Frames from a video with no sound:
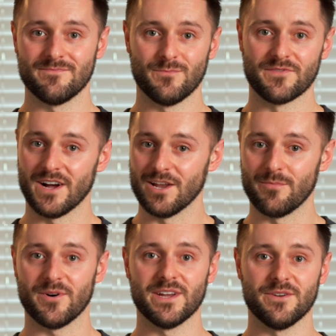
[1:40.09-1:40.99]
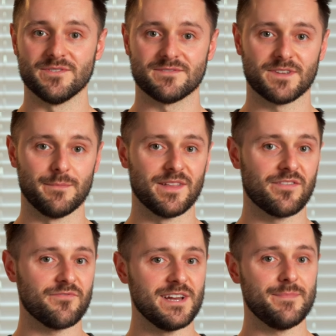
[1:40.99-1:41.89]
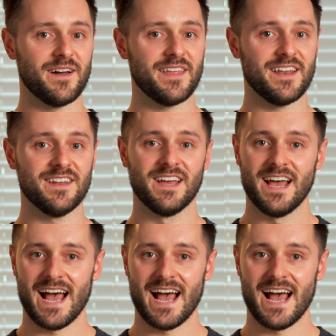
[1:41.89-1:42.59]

We've got a little boy who's going to be 3 by then,